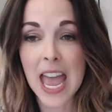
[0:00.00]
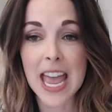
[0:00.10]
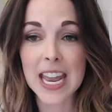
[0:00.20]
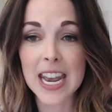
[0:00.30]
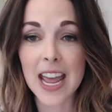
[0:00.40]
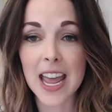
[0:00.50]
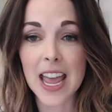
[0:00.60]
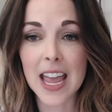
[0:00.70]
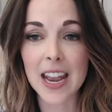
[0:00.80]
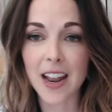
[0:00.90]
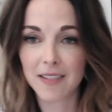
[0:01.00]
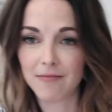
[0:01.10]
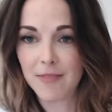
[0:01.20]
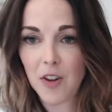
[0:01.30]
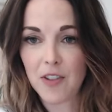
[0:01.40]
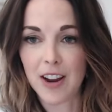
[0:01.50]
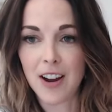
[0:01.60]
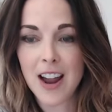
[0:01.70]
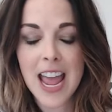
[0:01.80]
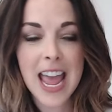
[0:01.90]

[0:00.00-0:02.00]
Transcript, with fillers: and over here.